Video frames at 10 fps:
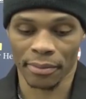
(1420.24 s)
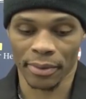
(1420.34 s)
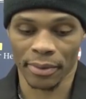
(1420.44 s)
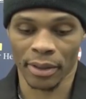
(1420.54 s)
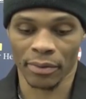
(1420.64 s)

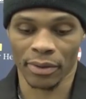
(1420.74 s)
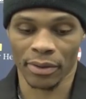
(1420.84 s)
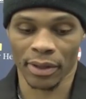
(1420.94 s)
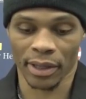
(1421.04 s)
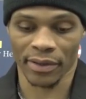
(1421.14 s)
you know,
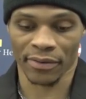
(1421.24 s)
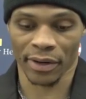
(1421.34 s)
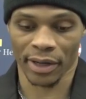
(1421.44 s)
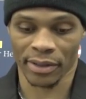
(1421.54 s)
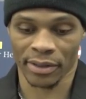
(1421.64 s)
you got to give
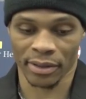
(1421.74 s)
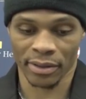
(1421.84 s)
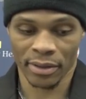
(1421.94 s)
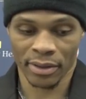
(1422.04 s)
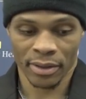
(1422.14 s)
credit
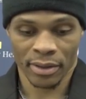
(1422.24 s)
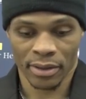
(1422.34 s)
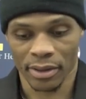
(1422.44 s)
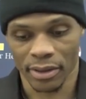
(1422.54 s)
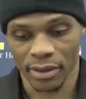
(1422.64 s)

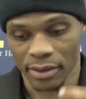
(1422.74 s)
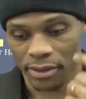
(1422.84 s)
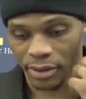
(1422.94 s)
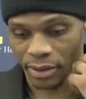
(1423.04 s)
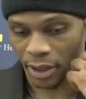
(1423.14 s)

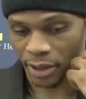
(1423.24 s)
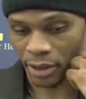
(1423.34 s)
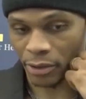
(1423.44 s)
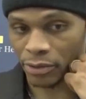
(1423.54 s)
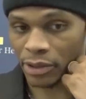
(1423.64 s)
to our
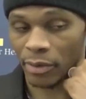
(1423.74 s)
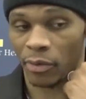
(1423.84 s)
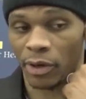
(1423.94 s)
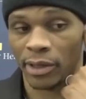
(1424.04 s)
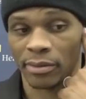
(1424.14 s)
coach,
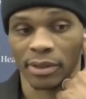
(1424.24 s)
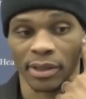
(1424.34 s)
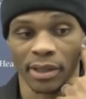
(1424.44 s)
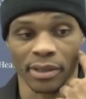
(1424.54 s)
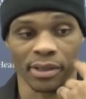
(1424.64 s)
number one,
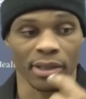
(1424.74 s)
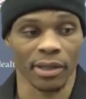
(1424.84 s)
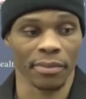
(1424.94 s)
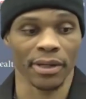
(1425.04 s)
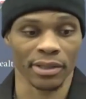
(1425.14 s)
because he's done
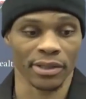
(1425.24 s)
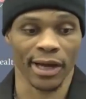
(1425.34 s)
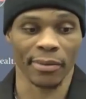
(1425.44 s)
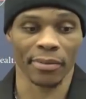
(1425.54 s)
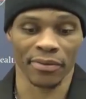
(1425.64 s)
an amazing
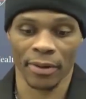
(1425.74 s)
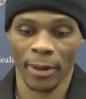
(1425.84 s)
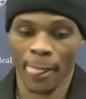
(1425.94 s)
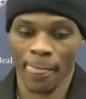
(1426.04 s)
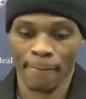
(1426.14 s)
job of
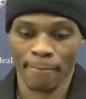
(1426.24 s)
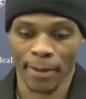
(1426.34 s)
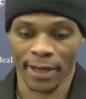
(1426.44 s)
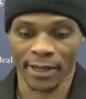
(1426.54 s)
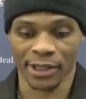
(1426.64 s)

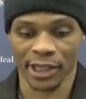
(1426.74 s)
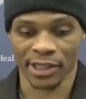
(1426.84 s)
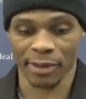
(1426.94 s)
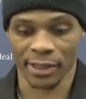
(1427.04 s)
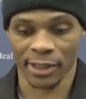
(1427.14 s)
making
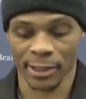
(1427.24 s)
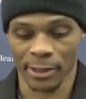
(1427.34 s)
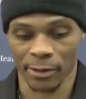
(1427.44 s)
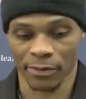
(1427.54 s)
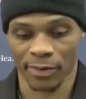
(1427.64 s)
adjustments
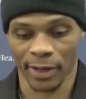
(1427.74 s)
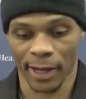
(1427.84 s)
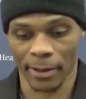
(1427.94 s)
on the fly.